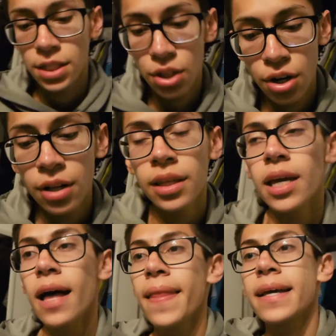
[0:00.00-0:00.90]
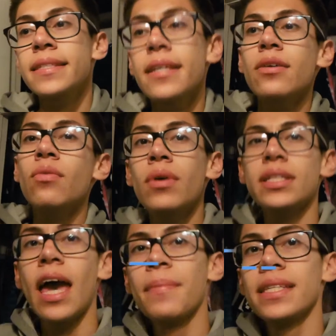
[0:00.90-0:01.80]
it's currently, Alexa, what
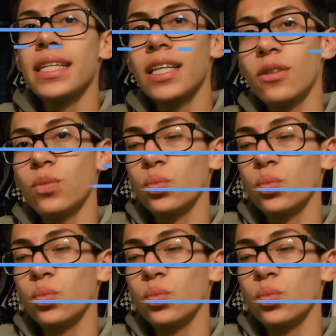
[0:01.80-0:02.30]
time is it?